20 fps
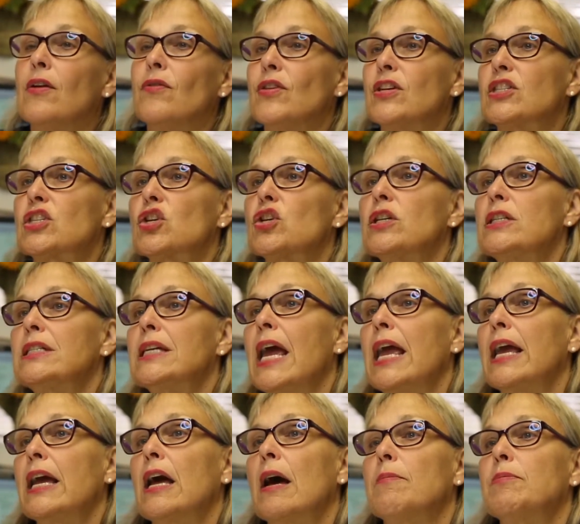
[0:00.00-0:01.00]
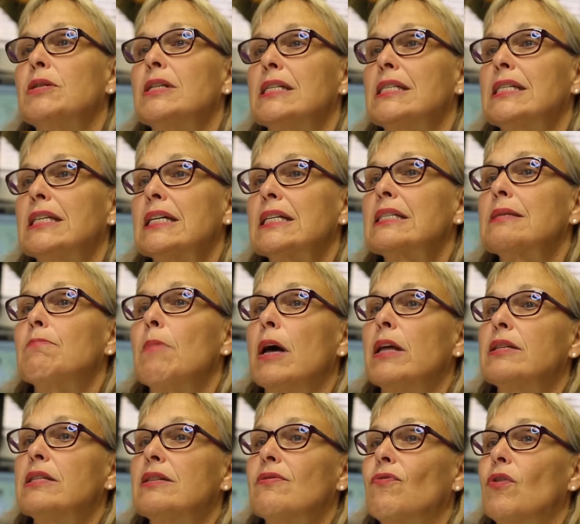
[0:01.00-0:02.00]
This could take up to 6
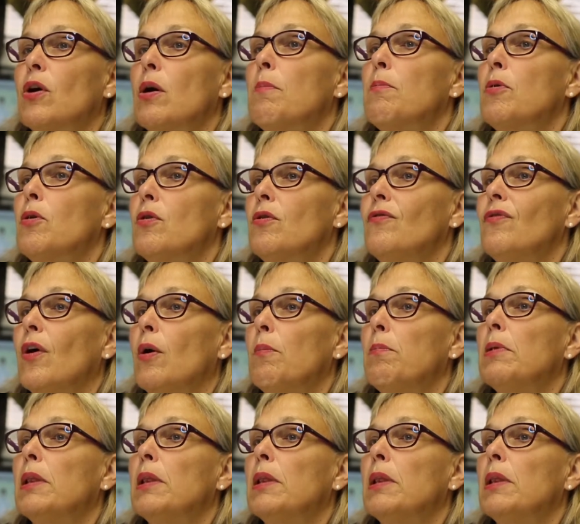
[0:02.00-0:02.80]
months for approval,